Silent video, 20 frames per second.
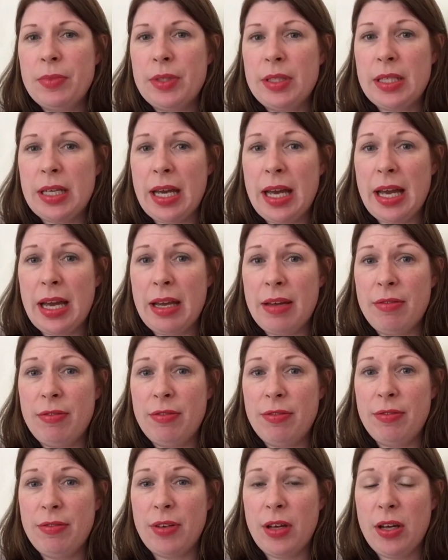to have
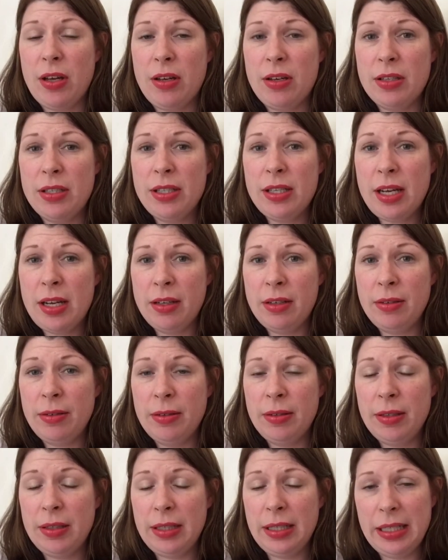our son,
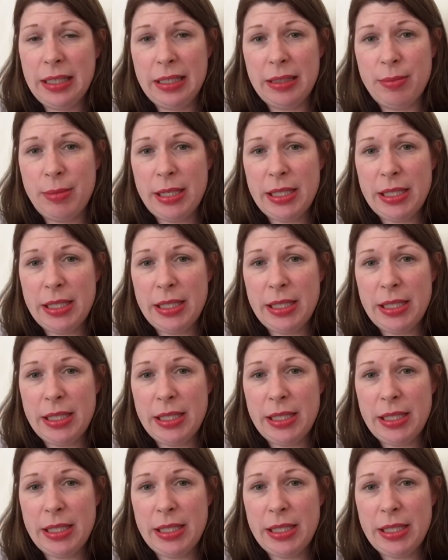little